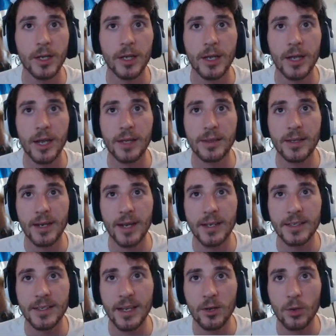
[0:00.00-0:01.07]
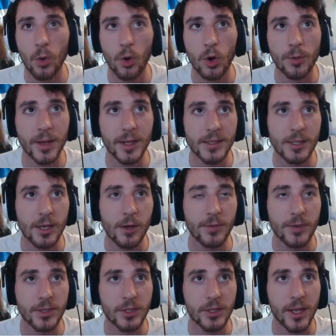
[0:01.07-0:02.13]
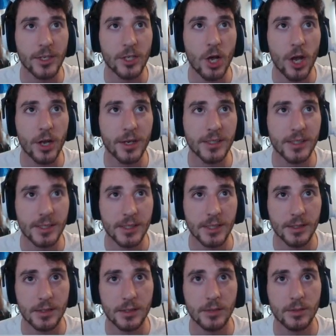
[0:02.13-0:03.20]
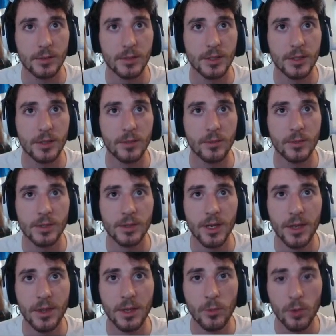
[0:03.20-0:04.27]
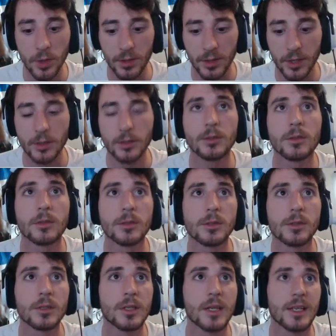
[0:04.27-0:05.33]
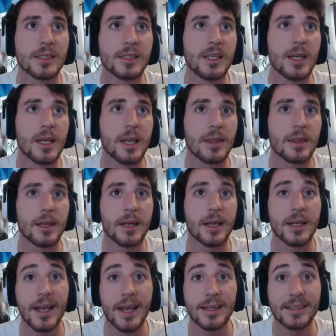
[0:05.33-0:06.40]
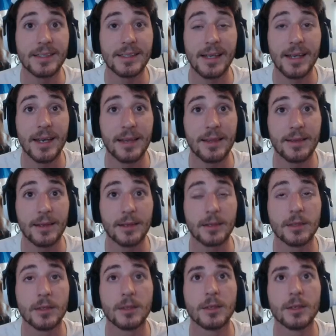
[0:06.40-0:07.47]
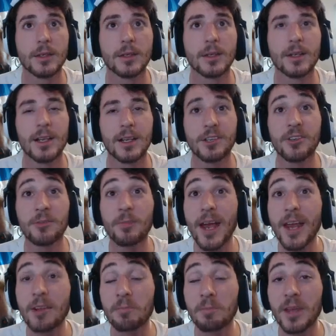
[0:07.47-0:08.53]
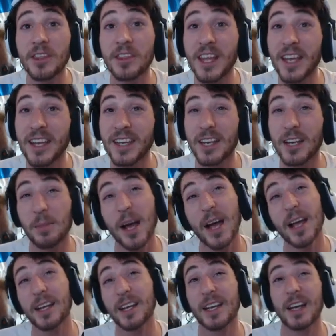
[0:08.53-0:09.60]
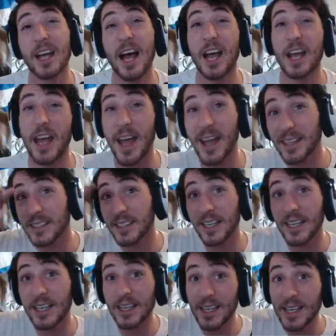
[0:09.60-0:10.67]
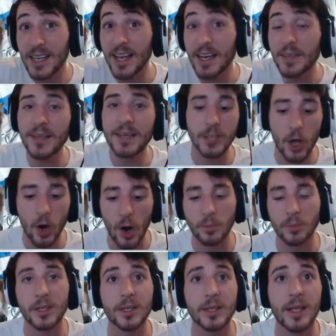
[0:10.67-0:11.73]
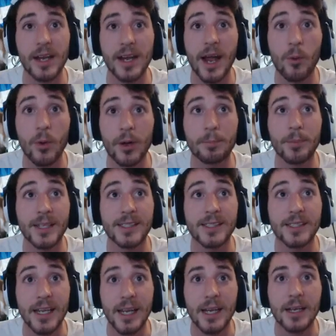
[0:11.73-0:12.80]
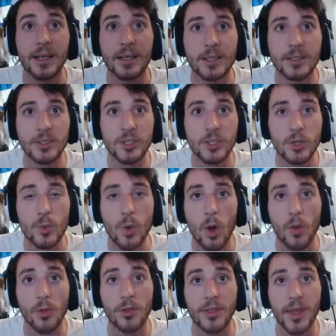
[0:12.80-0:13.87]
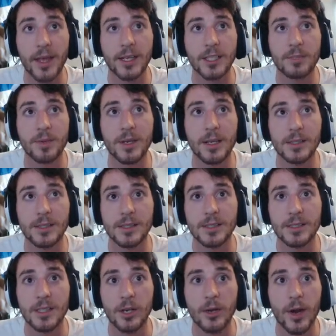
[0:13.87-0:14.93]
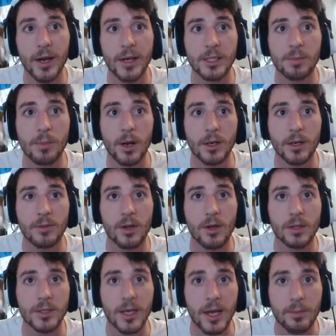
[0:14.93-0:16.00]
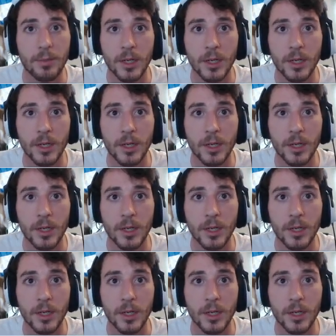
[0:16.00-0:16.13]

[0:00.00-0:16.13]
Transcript: and then I dinglehorn myself into like non-existence. Was there anything more in there? Can I see anything? I can't see anything. And you might be thinking, can I S-E-E anything? No, I'm literally, I want to press C to do all the things because it's the greatest button of all time.